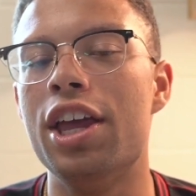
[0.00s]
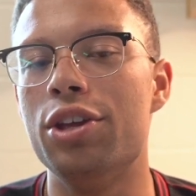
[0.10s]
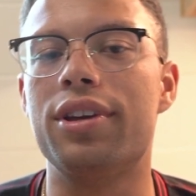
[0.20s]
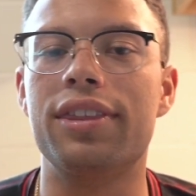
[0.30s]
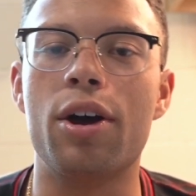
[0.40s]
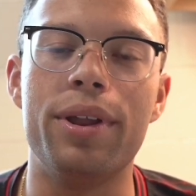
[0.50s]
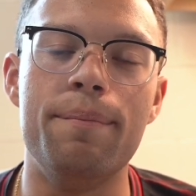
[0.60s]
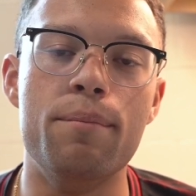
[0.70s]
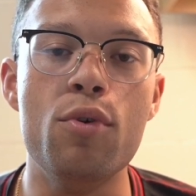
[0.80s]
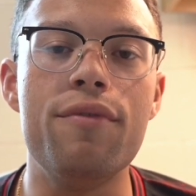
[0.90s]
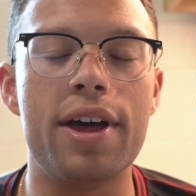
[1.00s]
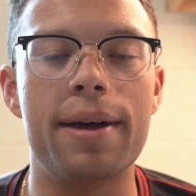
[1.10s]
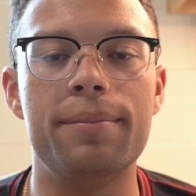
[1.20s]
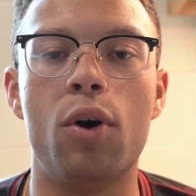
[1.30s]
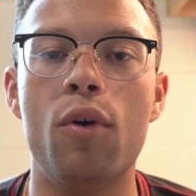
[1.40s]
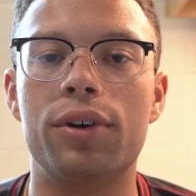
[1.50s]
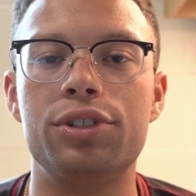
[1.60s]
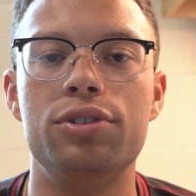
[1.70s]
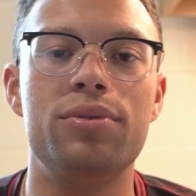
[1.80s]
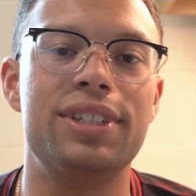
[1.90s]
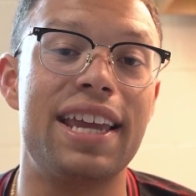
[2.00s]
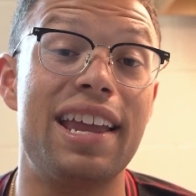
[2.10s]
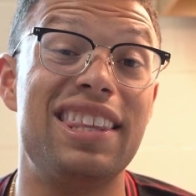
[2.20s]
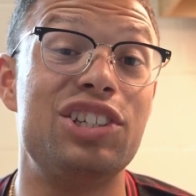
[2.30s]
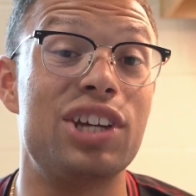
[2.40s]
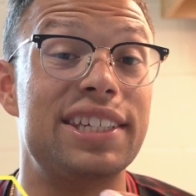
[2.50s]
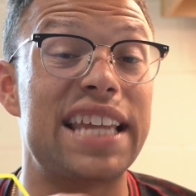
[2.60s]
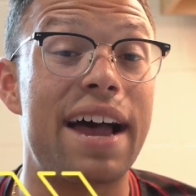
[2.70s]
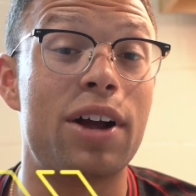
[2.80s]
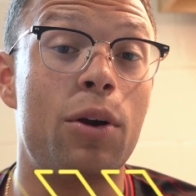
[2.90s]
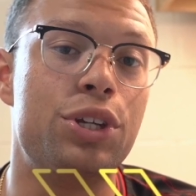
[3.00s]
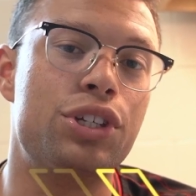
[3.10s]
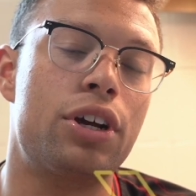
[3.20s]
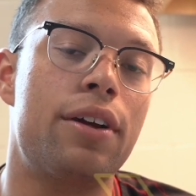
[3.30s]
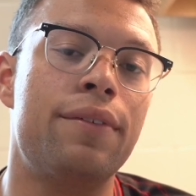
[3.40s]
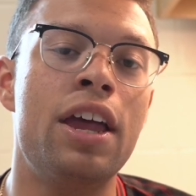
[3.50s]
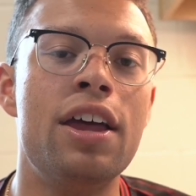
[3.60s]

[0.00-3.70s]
you can now move them over to, say, the Chase Sapphire Reserve